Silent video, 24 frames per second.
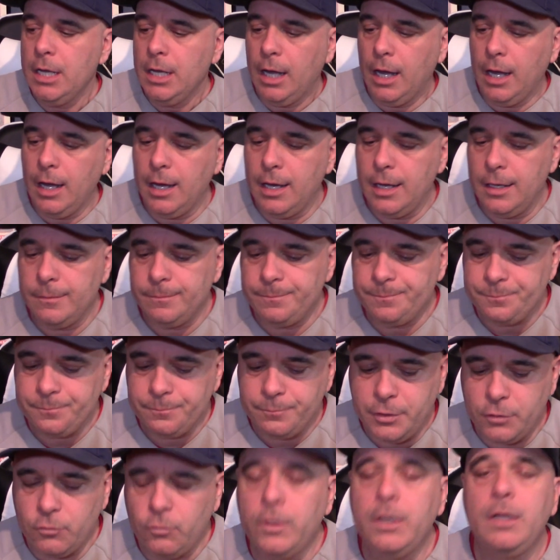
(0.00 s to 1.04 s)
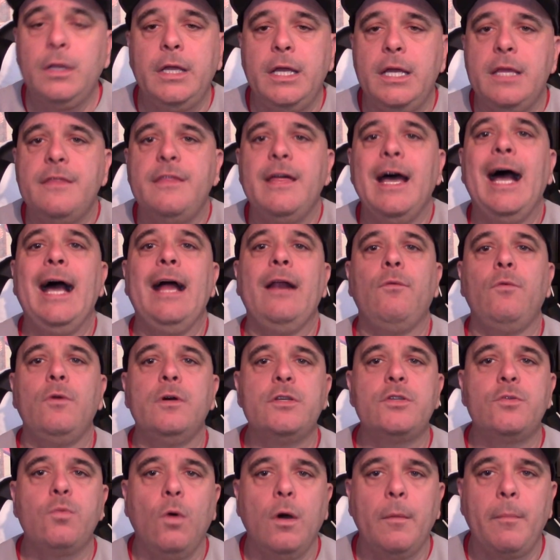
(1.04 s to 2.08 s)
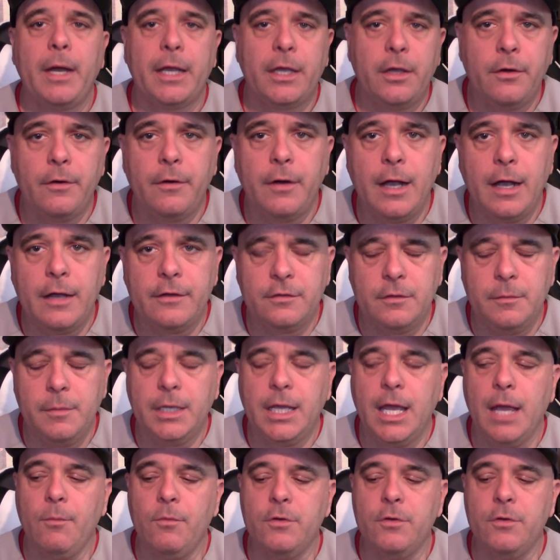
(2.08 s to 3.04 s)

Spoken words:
But really, that was what my curiosity became,